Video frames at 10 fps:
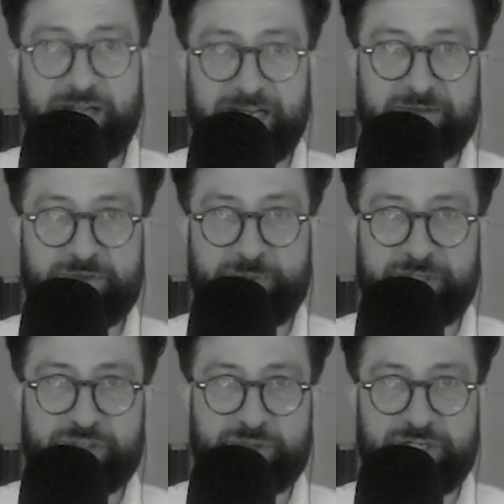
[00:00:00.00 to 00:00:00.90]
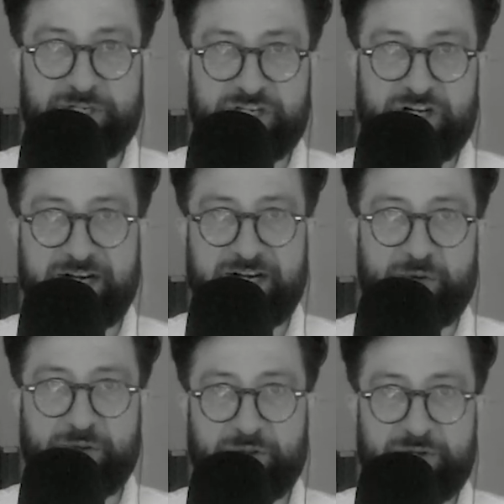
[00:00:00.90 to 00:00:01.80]
like doing a screen share and
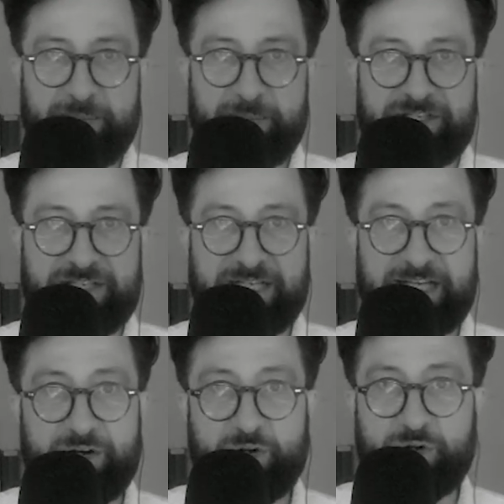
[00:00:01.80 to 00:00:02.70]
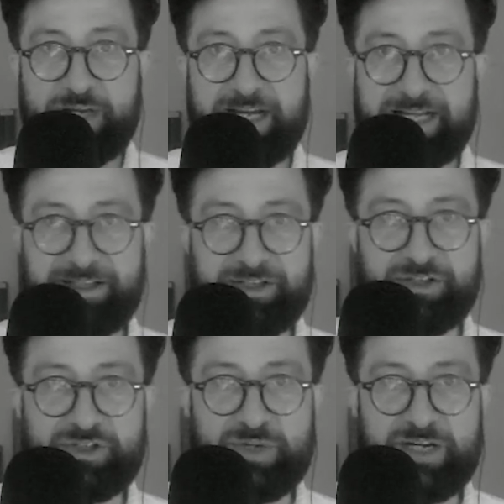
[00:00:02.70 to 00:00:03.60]
going through the images and kind of looking at the little
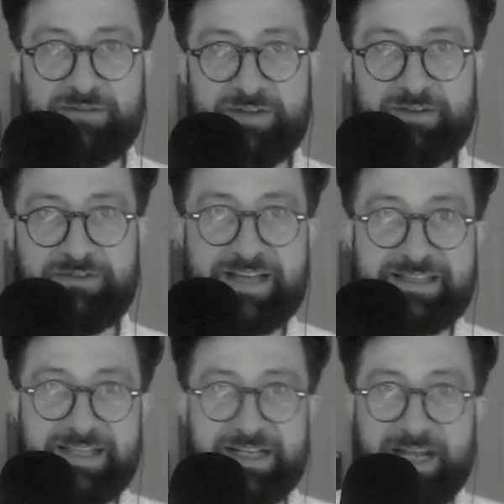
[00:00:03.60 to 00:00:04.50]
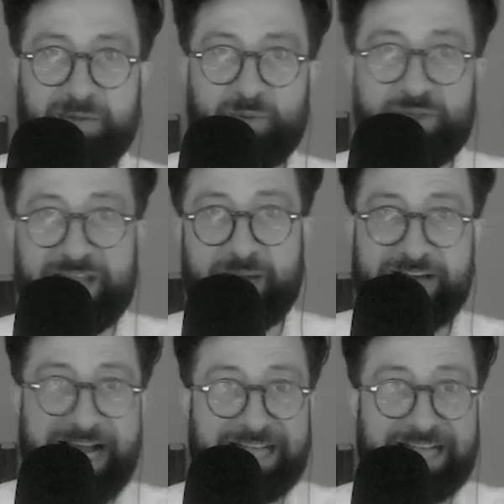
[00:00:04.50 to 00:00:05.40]
screen of their face and what they
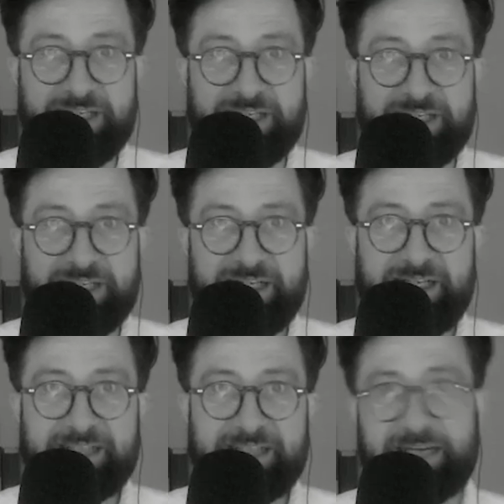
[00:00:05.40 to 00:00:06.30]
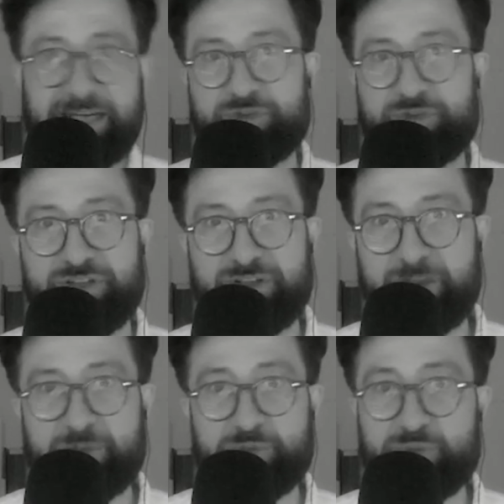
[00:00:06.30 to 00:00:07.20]
reacted to. And that
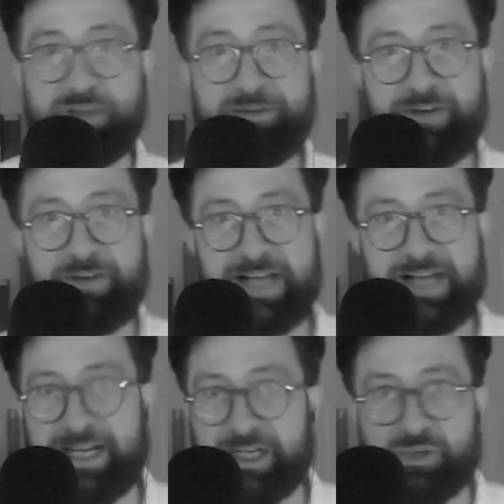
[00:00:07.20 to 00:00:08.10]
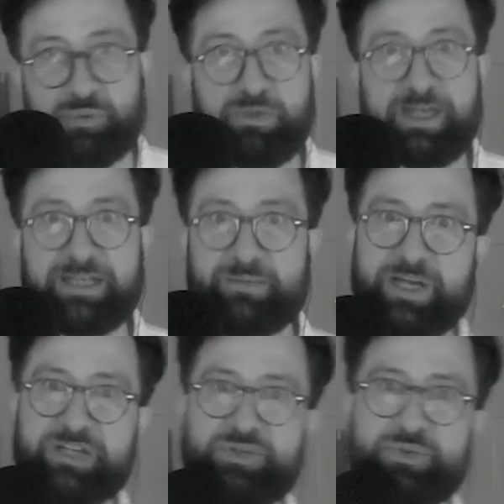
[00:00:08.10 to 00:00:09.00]
was really fun and a great
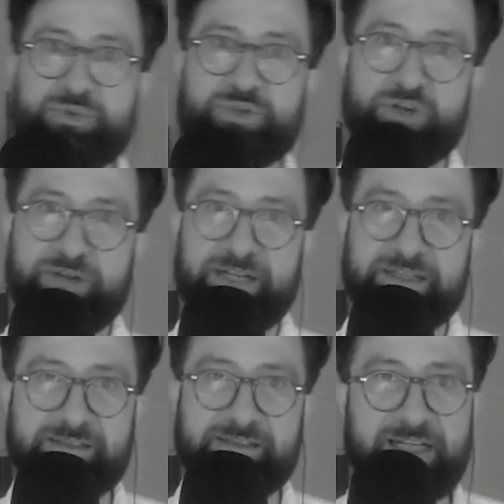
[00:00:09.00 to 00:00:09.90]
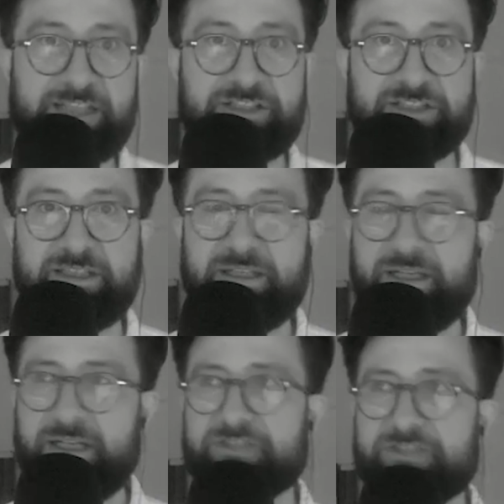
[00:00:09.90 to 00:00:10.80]
way to curate the selection.
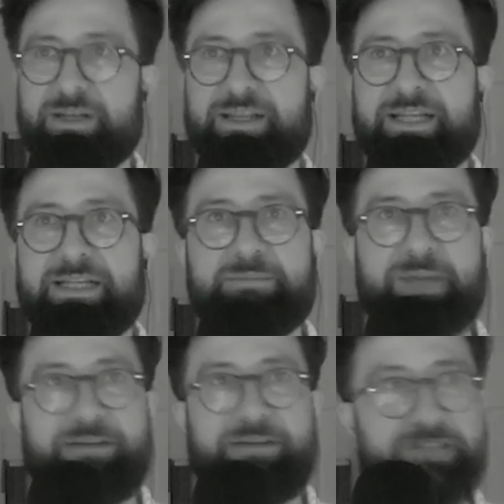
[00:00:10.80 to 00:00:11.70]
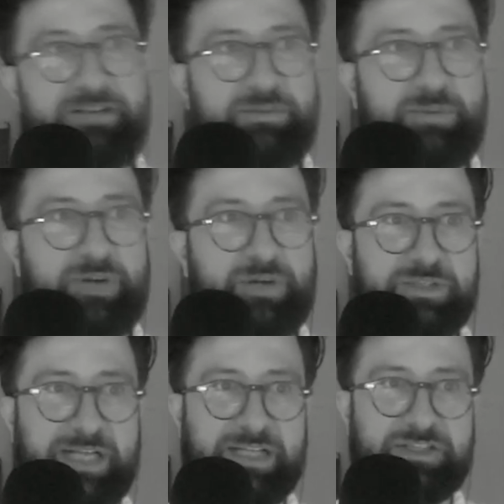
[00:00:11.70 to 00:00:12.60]
So I think my favorite part was
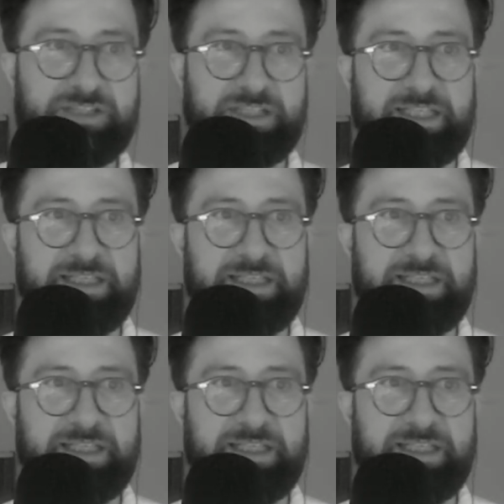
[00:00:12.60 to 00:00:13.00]
actually